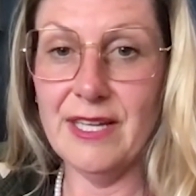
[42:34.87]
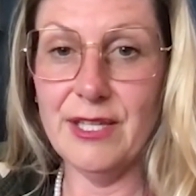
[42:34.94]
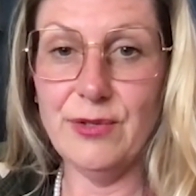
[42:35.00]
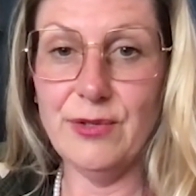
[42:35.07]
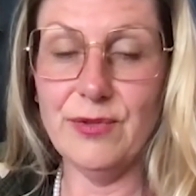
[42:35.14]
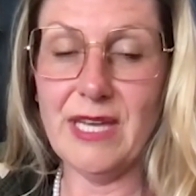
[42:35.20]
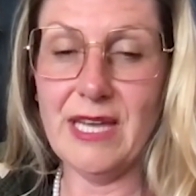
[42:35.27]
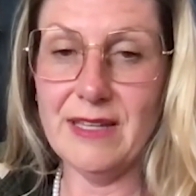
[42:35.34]

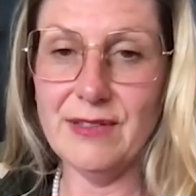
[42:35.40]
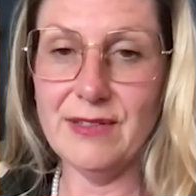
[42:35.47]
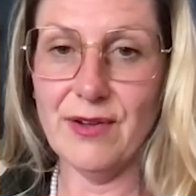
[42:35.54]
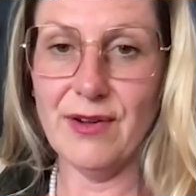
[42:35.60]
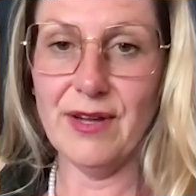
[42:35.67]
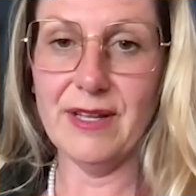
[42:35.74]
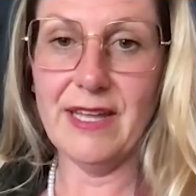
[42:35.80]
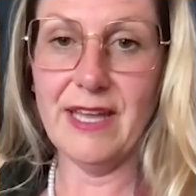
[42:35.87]
you
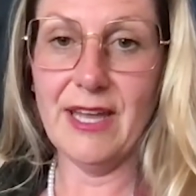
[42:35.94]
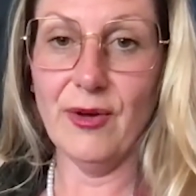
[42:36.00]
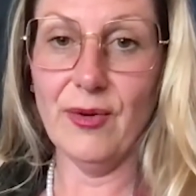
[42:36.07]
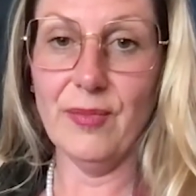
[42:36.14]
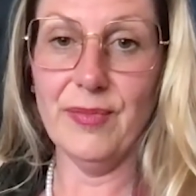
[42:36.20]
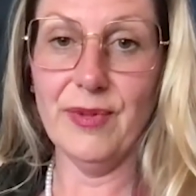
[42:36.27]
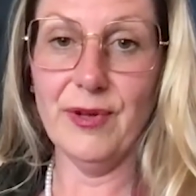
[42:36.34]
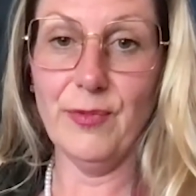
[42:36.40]
cannot
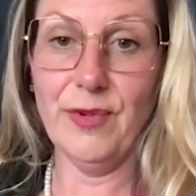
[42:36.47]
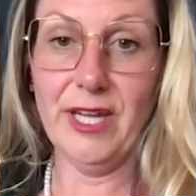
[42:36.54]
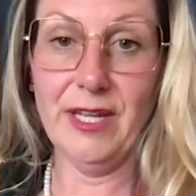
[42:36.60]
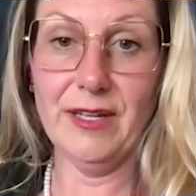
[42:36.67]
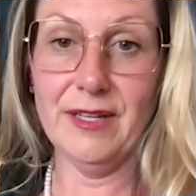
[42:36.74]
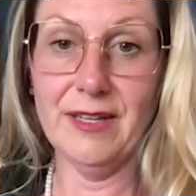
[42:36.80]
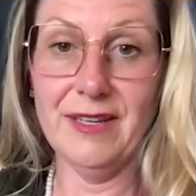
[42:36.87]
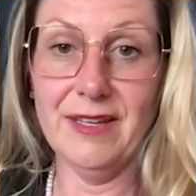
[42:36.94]
help but win.